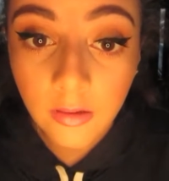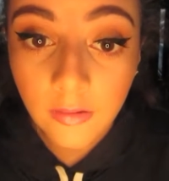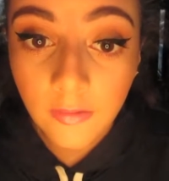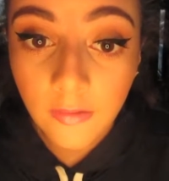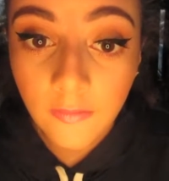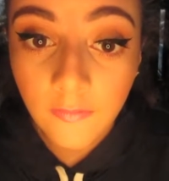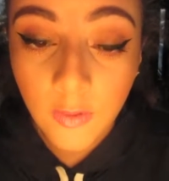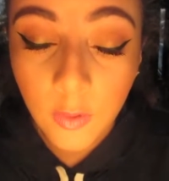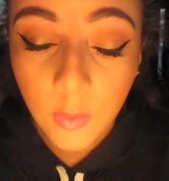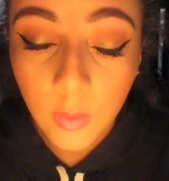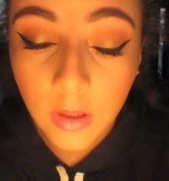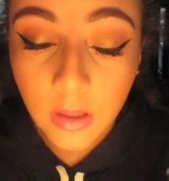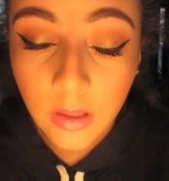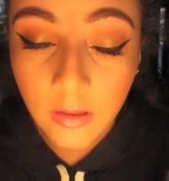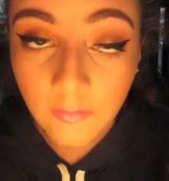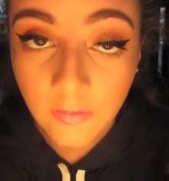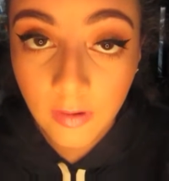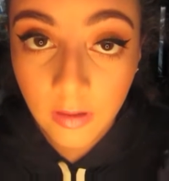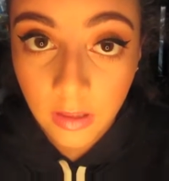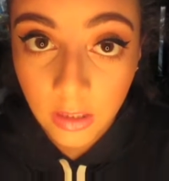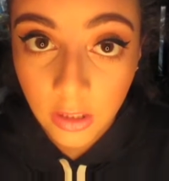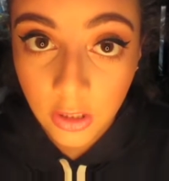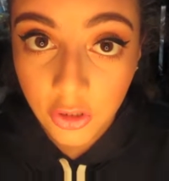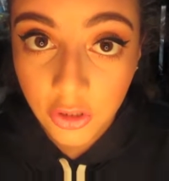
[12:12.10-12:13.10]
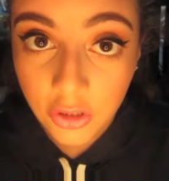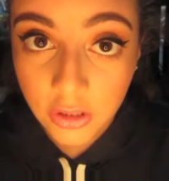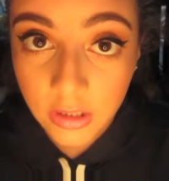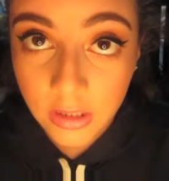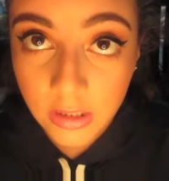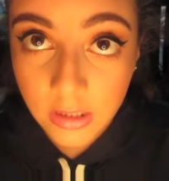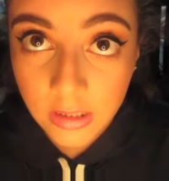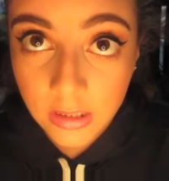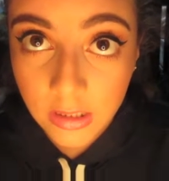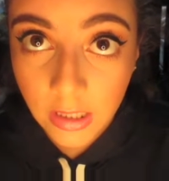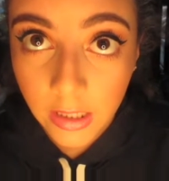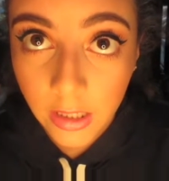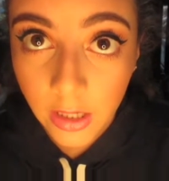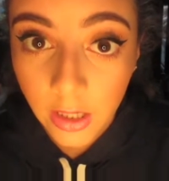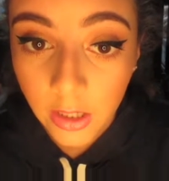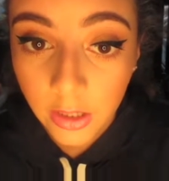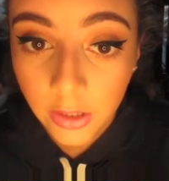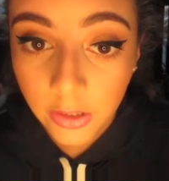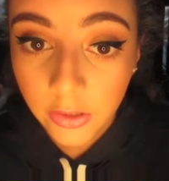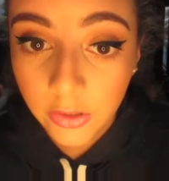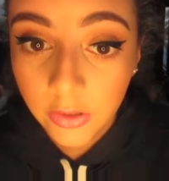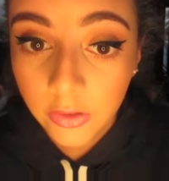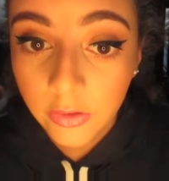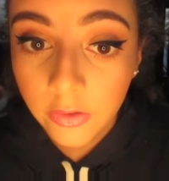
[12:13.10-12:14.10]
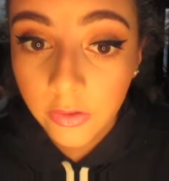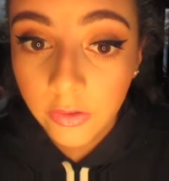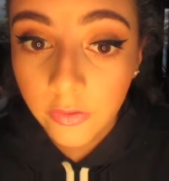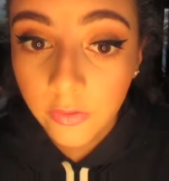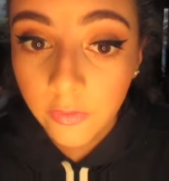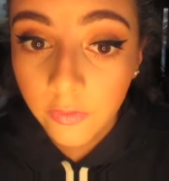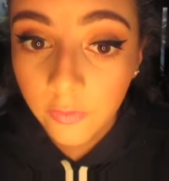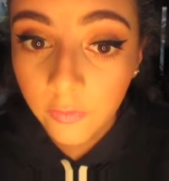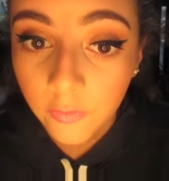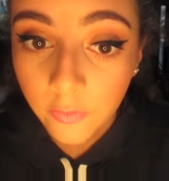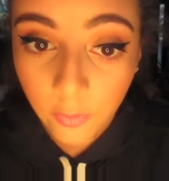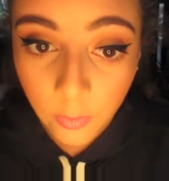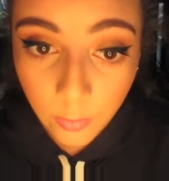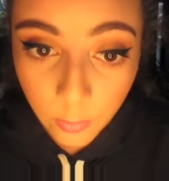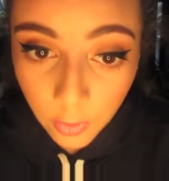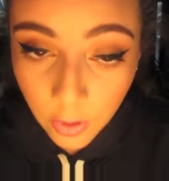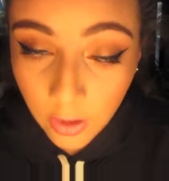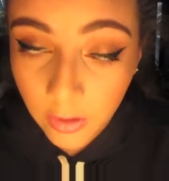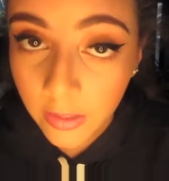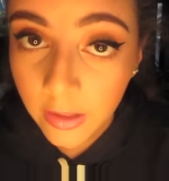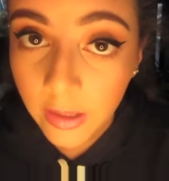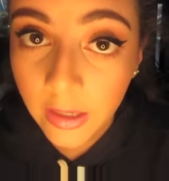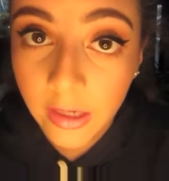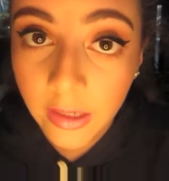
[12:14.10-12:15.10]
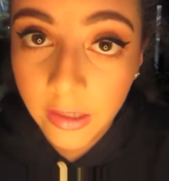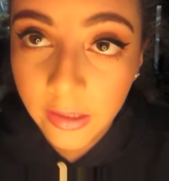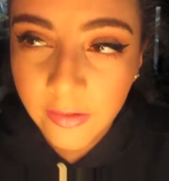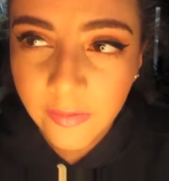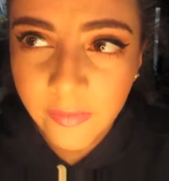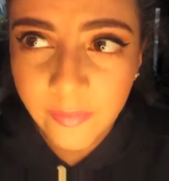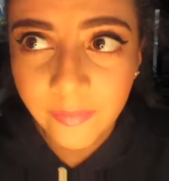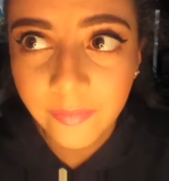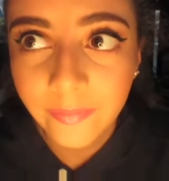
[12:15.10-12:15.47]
if you want your foundation to stay on for more than,